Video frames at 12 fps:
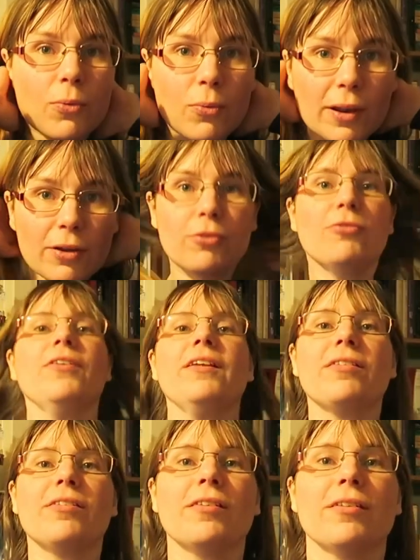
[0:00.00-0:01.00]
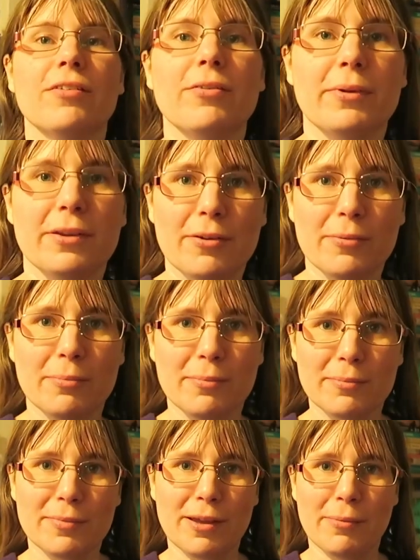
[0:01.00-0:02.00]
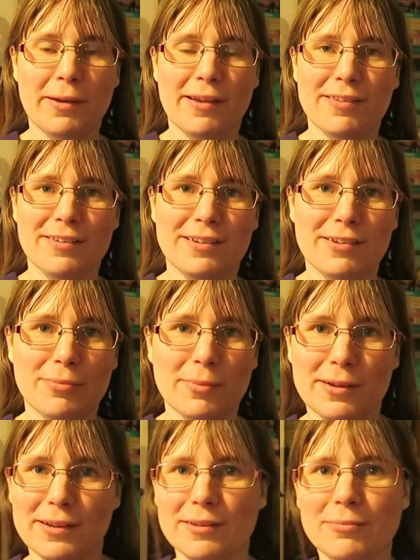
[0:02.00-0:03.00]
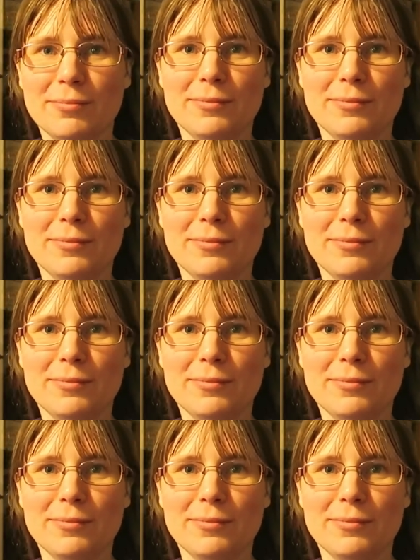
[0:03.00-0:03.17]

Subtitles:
Well, it all fits, so we know the capacity of my